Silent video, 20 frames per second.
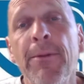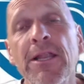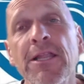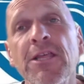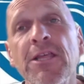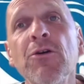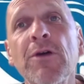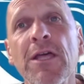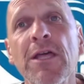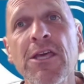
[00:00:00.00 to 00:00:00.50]

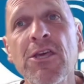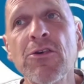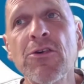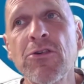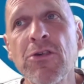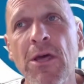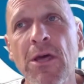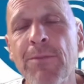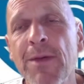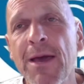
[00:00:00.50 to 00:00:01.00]
you
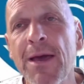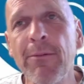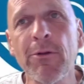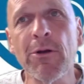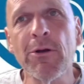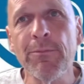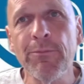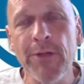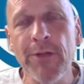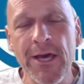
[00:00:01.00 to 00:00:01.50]
should be able
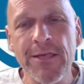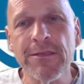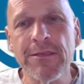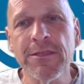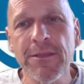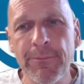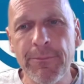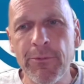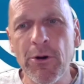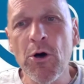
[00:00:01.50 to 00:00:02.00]
to replace
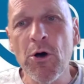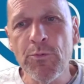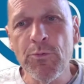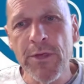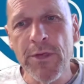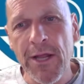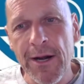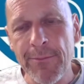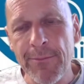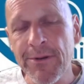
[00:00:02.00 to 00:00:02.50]
the bulbs
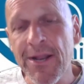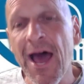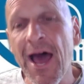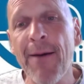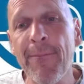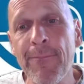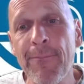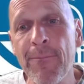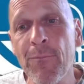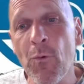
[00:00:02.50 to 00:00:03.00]
that are not